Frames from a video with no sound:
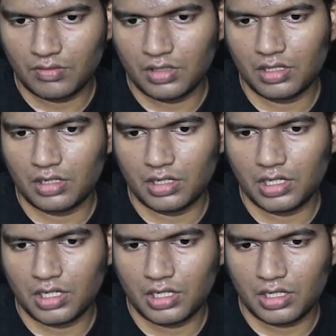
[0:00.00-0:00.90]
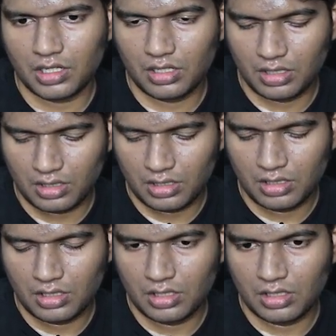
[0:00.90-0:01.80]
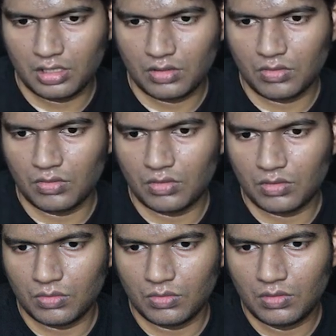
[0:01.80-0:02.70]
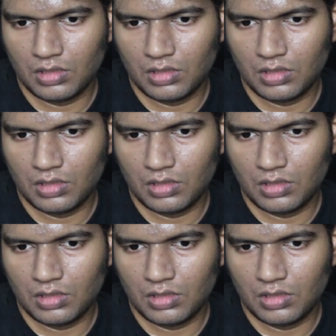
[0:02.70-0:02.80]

Where data equal to